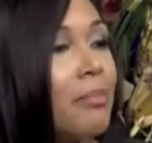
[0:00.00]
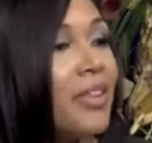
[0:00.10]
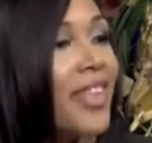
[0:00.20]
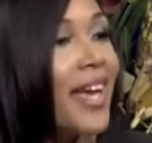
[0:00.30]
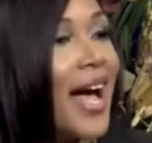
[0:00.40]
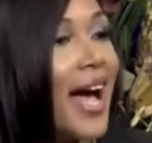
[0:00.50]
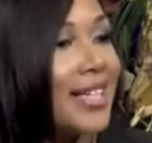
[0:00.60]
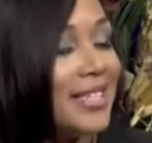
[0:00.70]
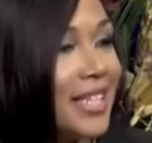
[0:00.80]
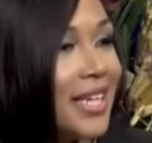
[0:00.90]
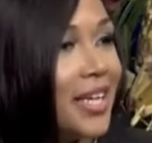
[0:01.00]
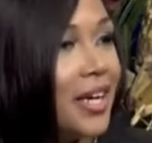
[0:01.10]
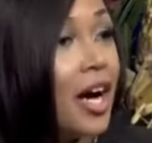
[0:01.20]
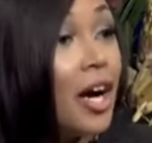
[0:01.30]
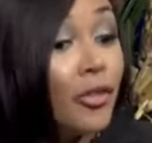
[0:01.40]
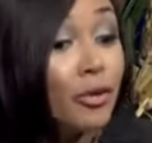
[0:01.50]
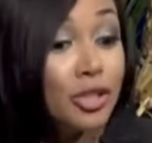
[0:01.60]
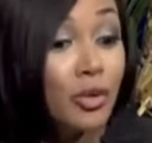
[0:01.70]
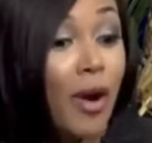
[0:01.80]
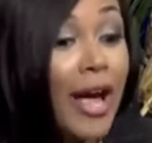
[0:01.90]
But that idea,
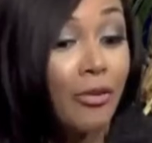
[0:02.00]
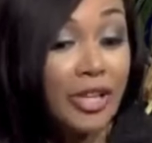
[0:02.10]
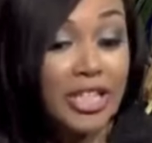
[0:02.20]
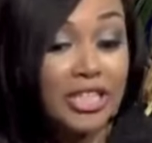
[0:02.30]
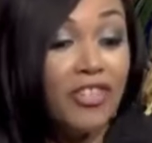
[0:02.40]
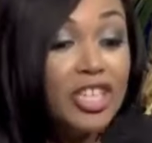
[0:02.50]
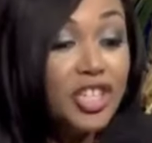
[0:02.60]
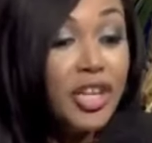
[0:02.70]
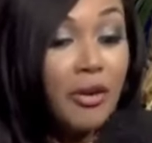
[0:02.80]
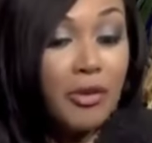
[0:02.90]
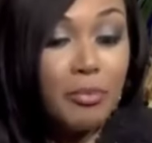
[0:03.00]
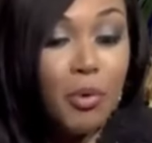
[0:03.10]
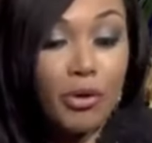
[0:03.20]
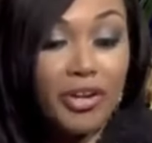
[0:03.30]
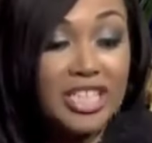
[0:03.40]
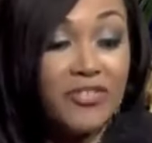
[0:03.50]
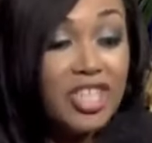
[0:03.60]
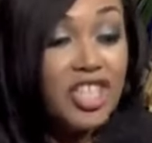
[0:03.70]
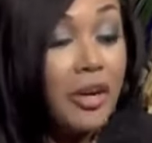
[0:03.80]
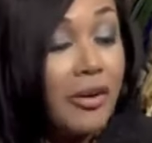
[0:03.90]
others around his visionary board or his
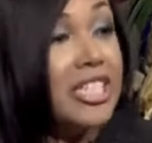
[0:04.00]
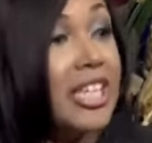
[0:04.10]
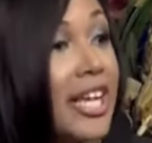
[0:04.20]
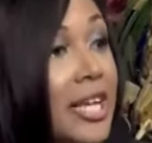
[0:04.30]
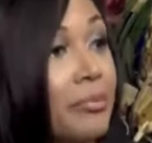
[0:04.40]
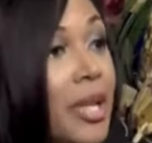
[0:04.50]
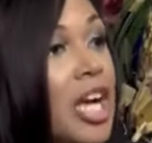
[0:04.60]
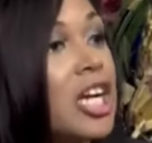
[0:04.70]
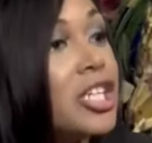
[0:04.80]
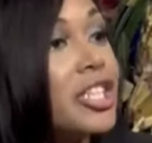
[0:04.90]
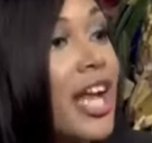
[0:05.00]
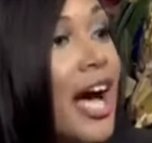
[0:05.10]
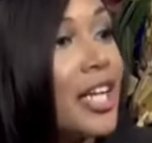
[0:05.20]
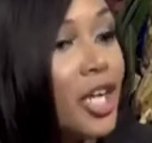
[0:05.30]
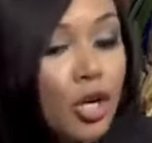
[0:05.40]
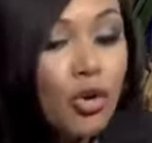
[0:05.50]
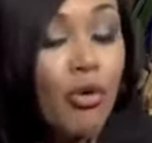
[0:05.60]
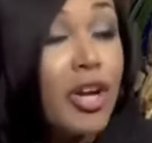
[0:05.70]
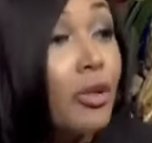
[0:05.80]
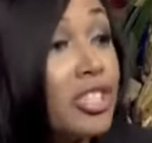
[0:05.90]
visionary team could not
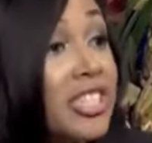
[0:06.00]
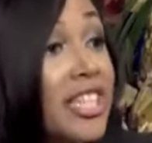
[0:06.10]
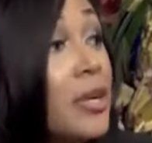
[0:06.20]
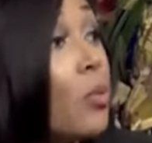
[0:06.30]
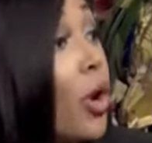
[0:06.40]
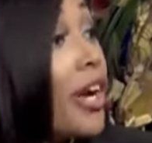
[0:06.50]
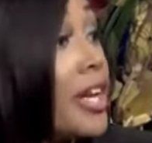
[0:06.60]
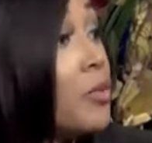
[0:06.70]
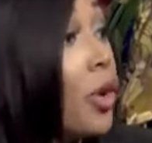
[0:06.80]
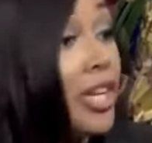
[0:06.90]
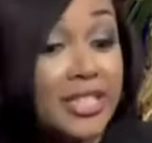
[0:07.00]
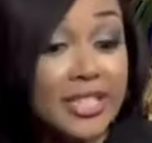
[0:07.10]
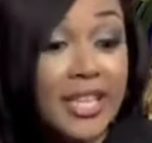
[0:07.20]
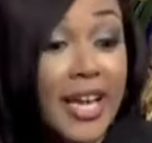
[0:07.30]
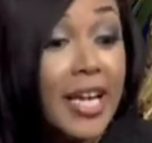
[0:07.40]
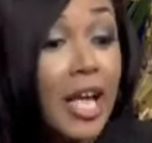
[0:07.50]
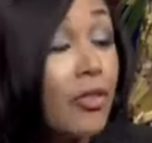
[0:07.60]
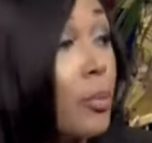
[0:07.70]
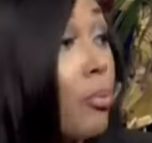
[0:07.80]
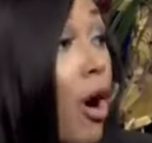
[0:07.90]
agree or see where he wanted to take
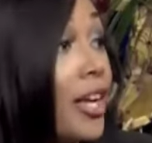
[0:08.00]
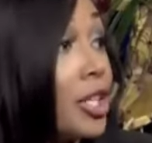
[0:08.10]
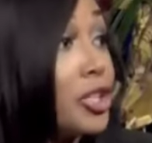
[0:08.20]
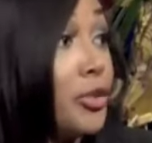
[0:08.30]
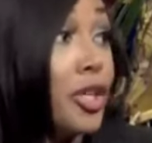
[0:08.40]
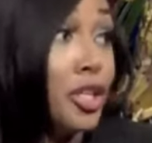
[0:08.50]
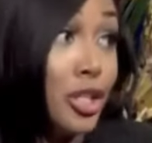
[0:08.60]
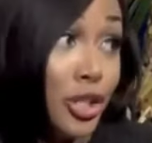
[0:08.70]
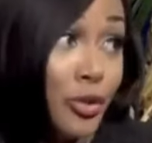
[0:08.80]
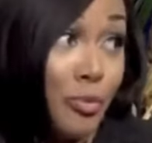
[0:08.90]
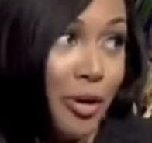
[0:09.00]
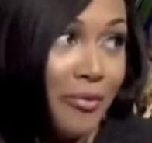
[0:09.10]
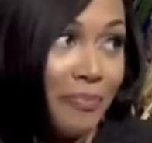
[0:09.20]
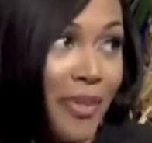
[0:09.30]
the product to the consumer.